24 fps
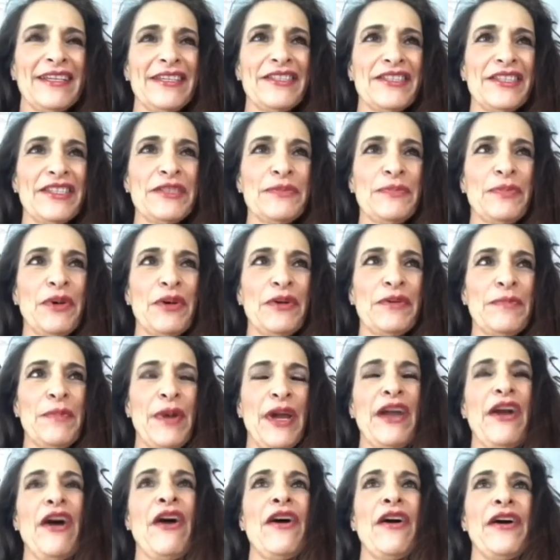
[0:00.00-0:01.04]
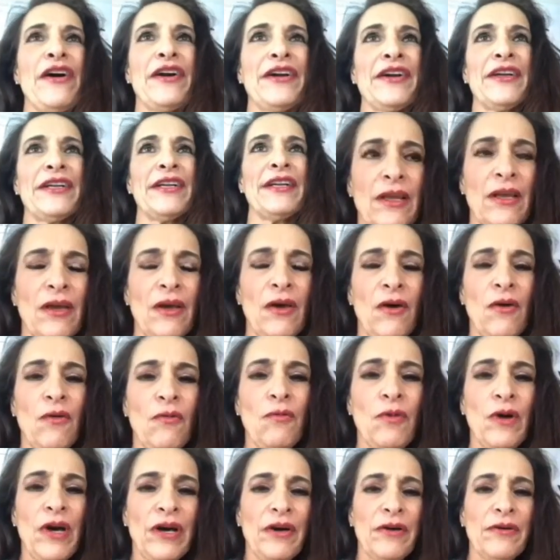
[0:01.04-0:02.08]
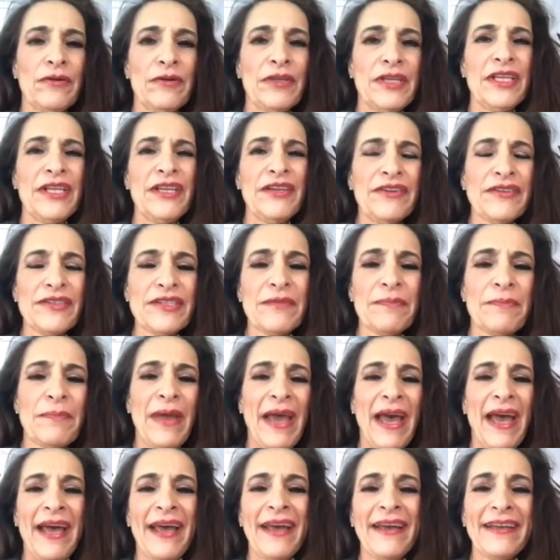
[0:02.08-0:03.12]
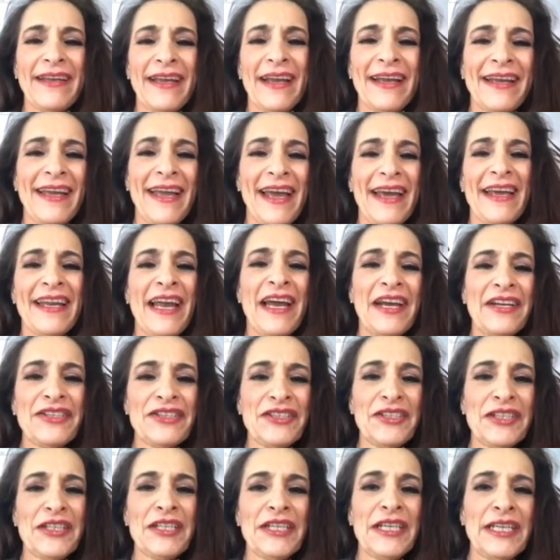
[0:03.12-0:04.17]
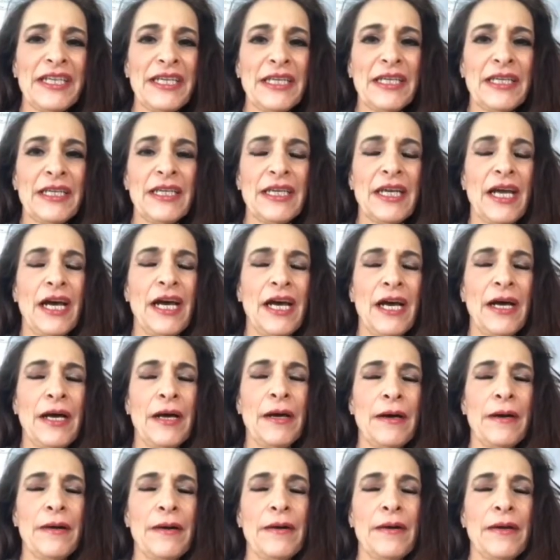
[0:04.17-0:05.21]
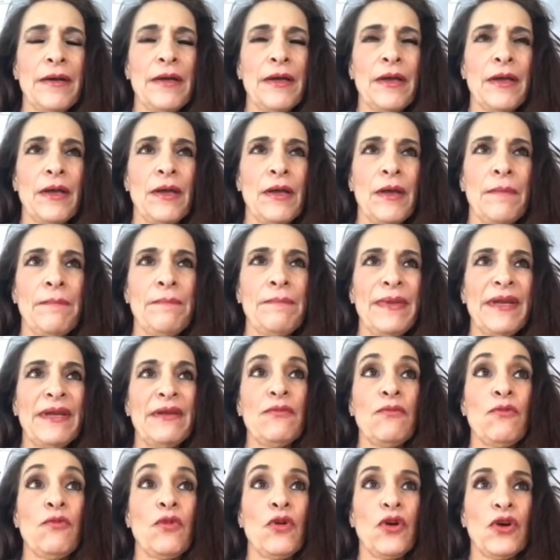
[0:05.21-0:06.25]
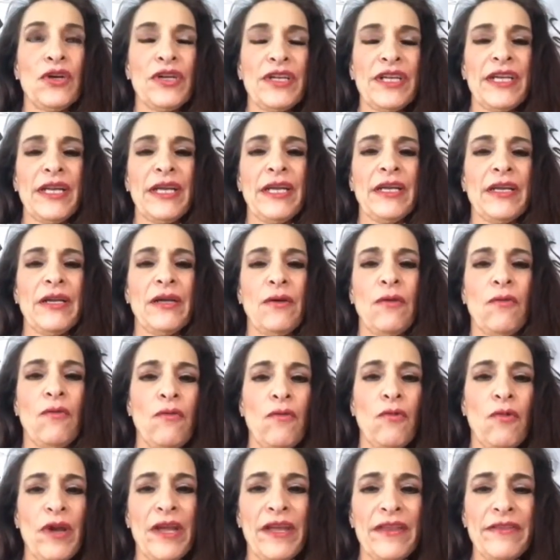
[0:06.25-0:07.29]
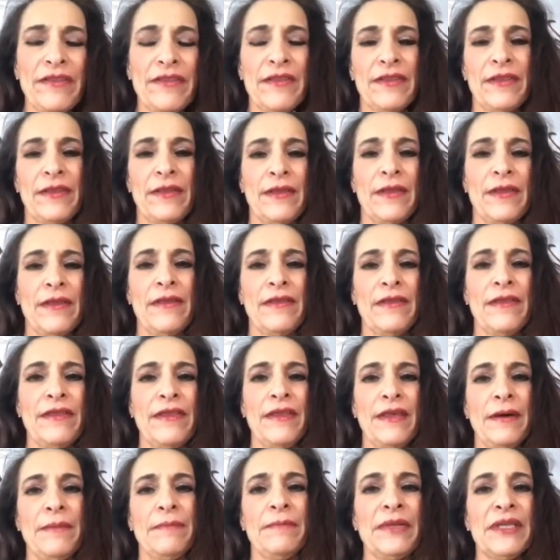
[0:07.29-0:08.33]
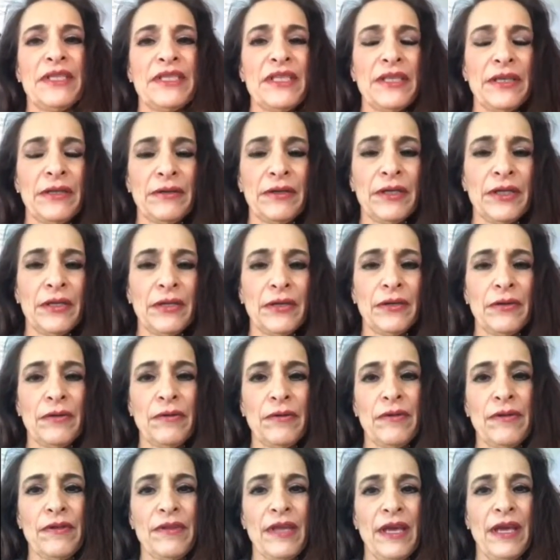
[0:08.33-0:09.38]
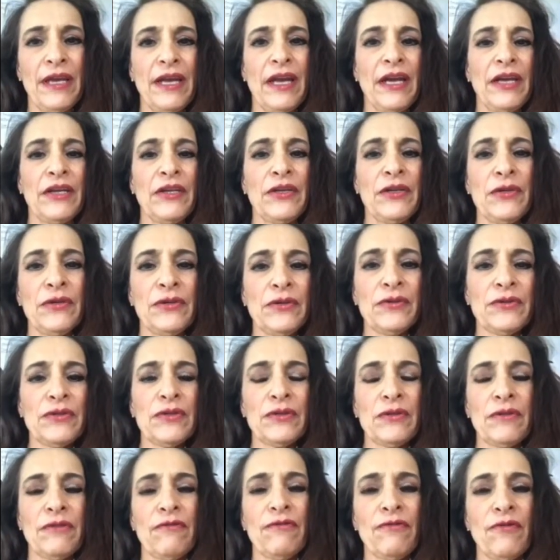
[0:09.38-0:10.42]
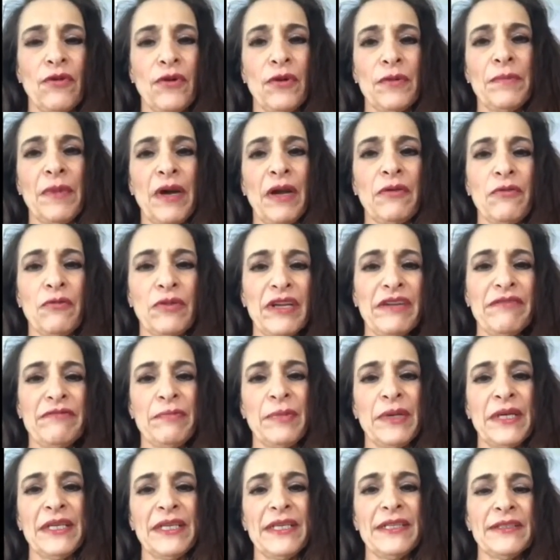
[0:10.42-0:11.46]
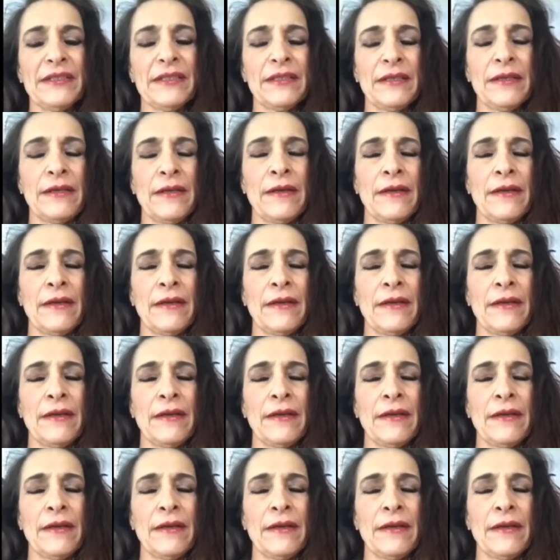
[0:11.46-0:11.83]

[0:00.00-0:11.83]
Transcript: Just broke my heart. Well, years back, I had actually been working with the material that I use for my weave buddies.